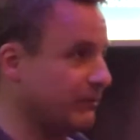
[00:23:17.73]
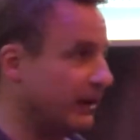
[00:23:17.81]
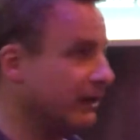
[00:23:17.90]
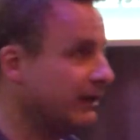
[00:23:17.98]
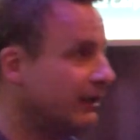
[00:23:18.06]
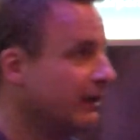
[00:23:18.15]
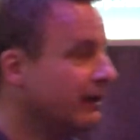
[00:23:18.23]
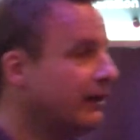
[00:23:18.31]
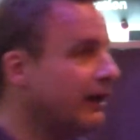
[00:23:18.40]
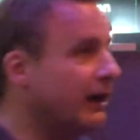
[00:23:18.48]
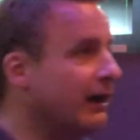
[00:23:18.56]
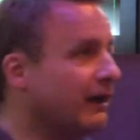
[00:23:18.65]

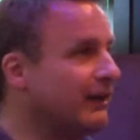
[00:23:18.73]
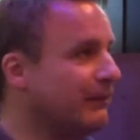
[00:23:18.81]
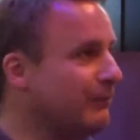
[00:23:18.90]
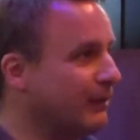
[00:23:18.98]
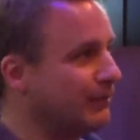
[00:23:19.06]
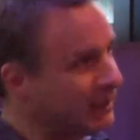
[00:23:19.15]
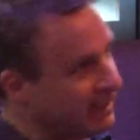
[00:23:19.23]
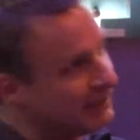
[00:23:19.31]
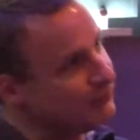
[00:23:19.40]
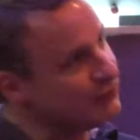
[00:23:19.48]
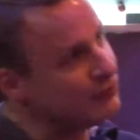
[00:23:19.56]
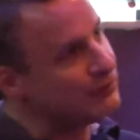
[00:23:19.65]
right? But we can't
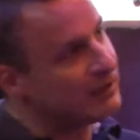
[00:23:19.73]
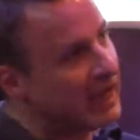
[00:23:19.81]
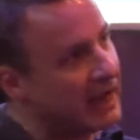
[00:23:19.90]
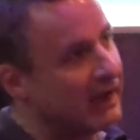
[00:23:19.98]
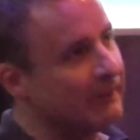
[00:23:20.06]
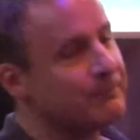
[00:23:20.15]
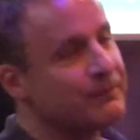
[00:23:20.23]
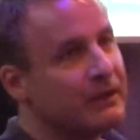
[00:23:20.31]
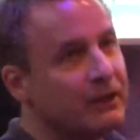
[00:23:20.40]
even do that.